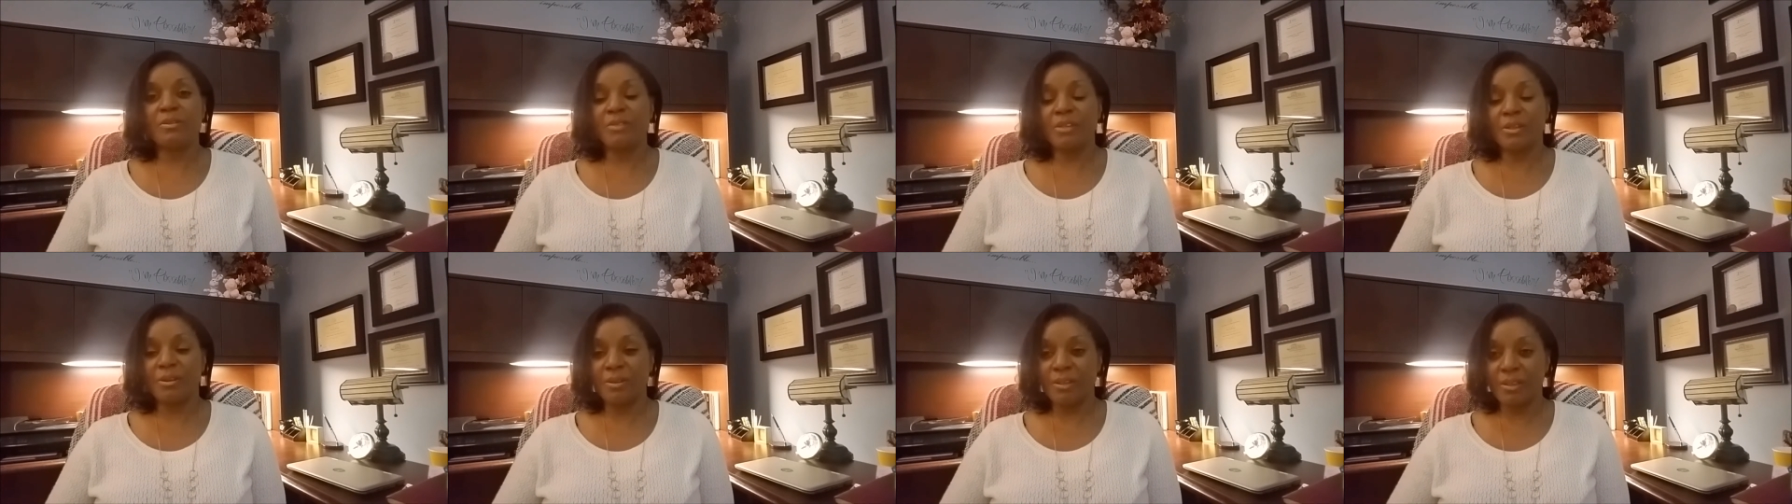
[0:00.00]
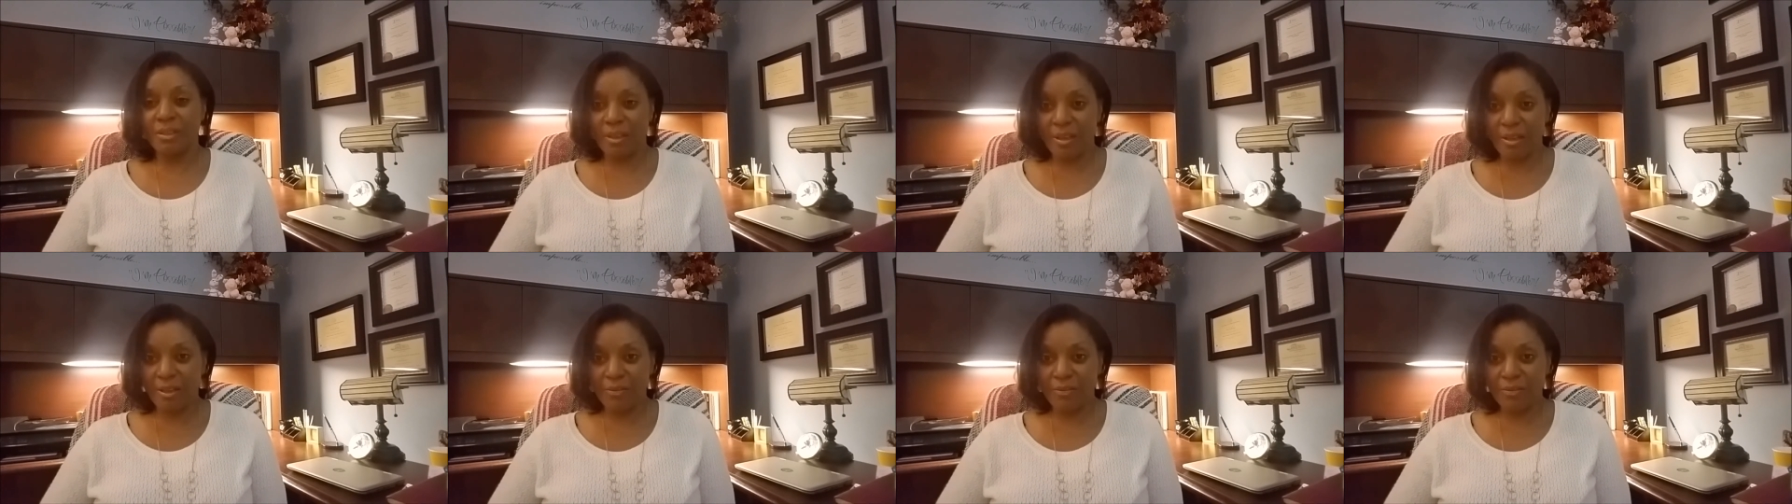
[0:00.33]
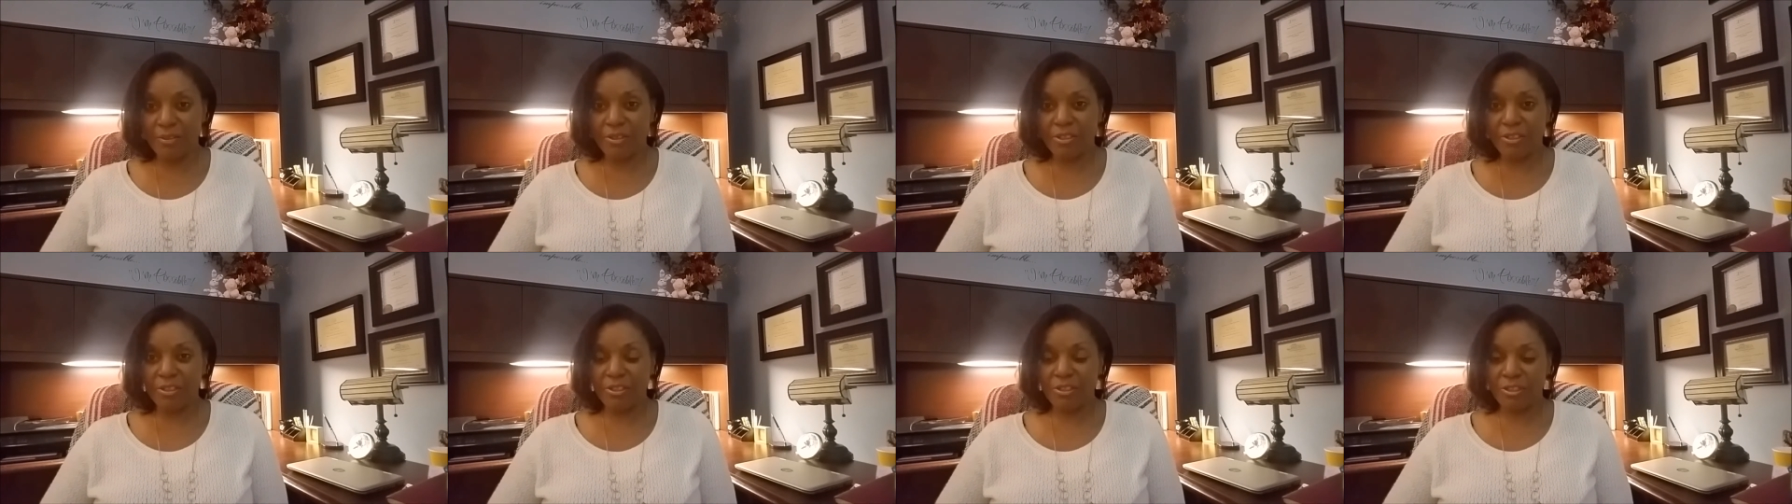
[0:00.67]
very
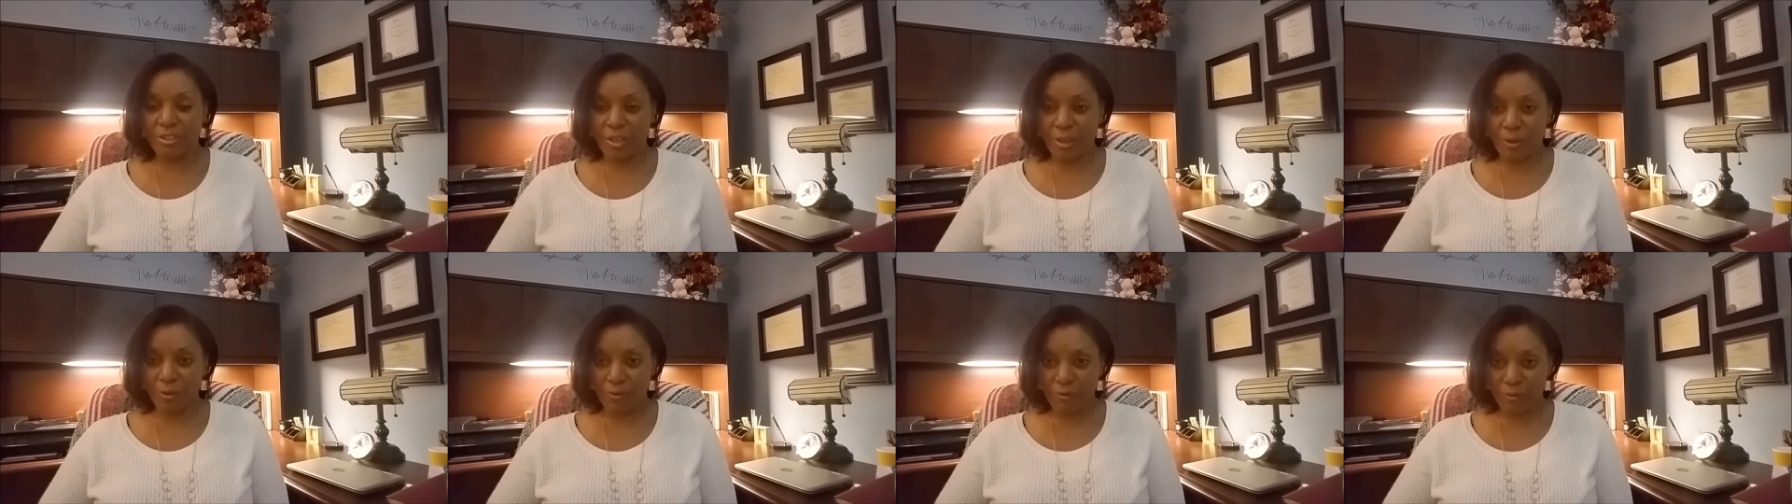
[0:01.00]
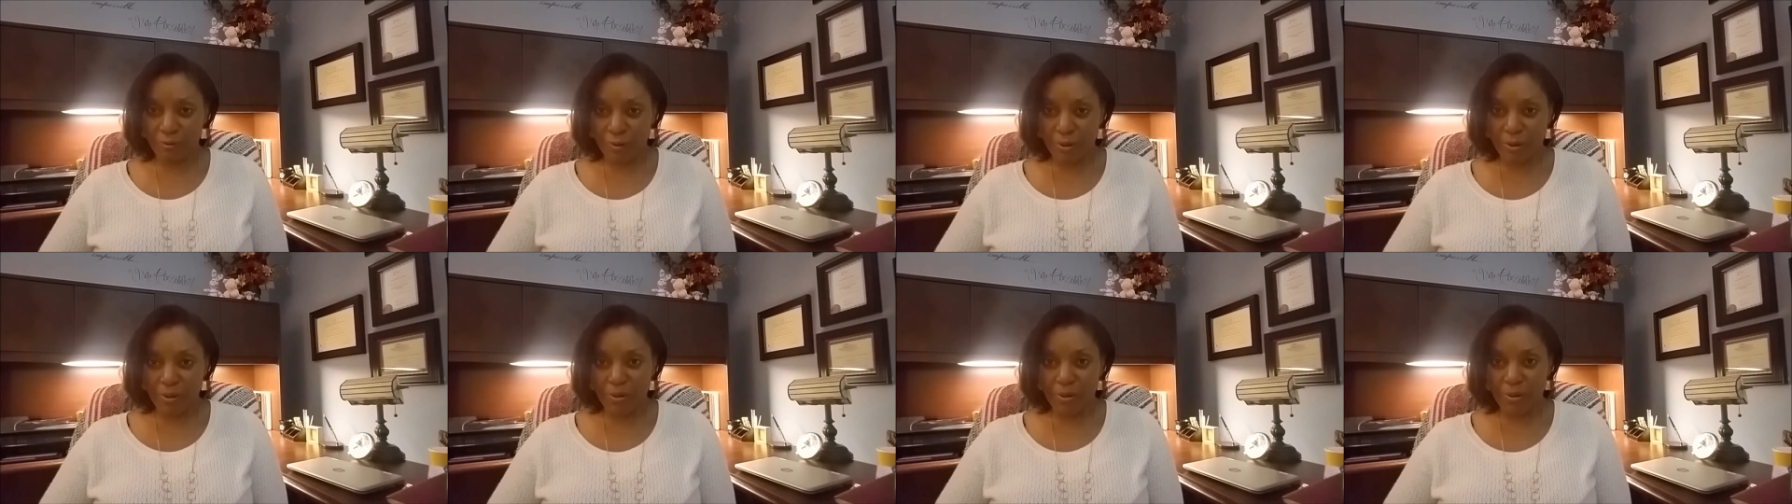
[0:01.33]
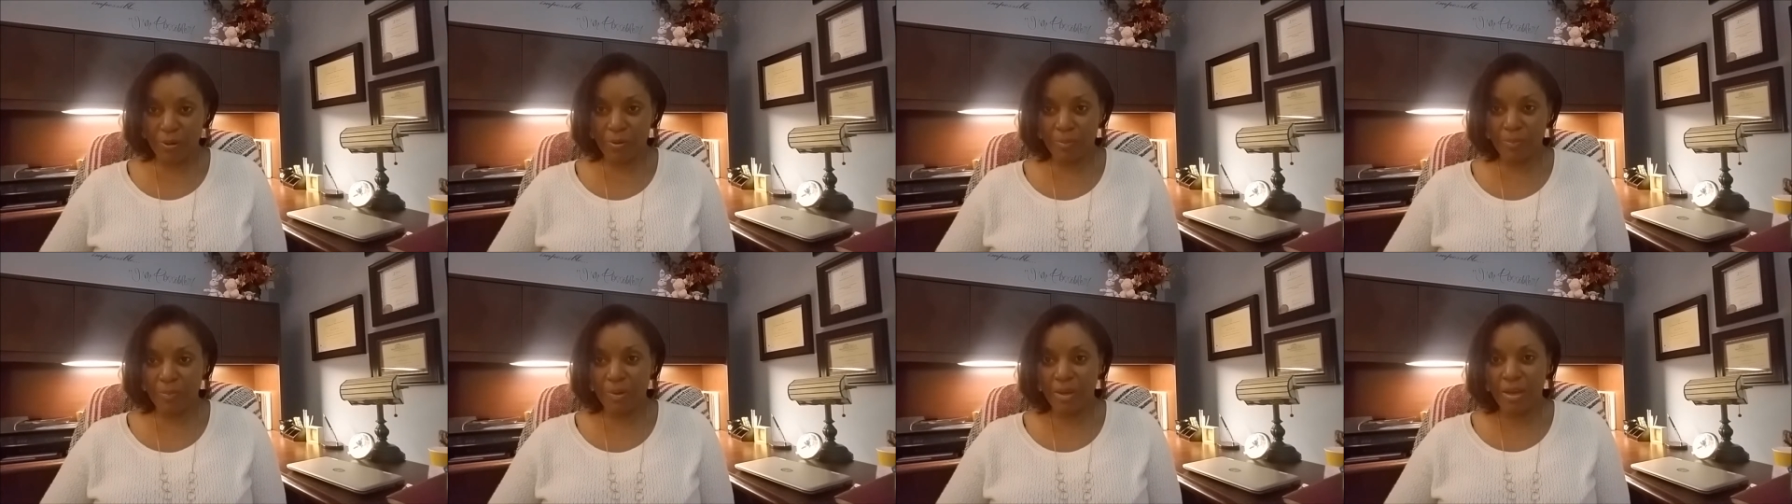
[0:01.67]
confident and
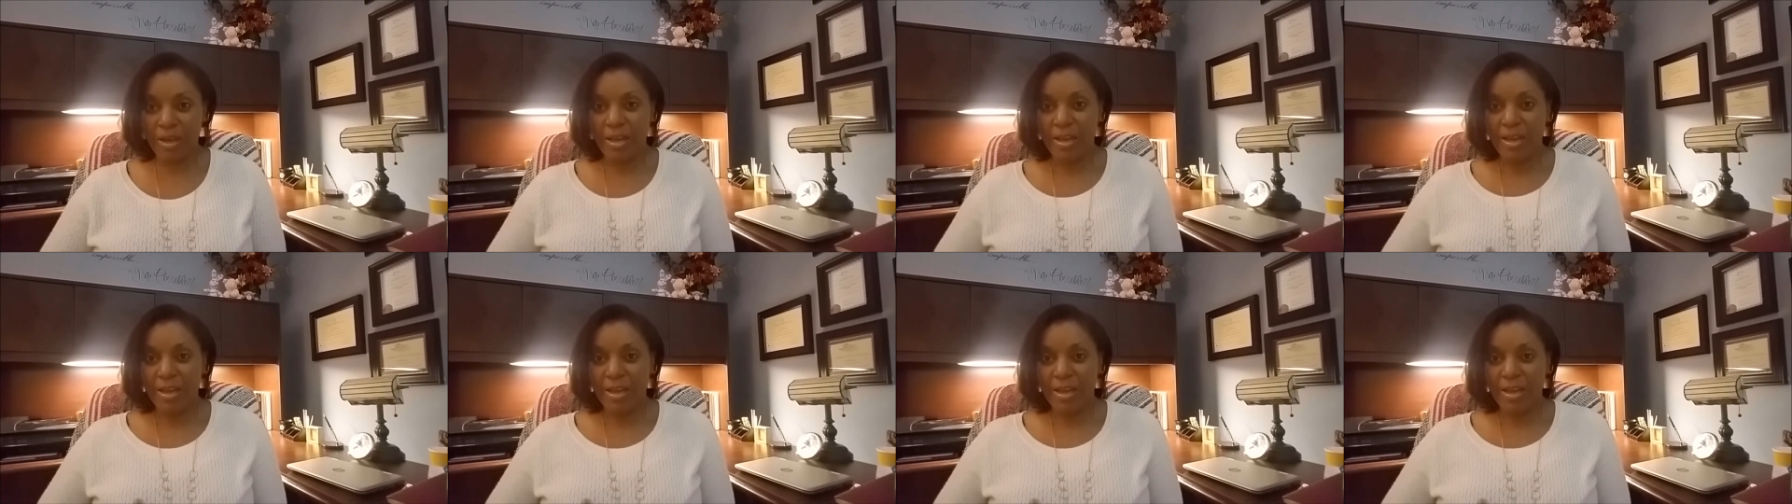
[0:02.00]
firm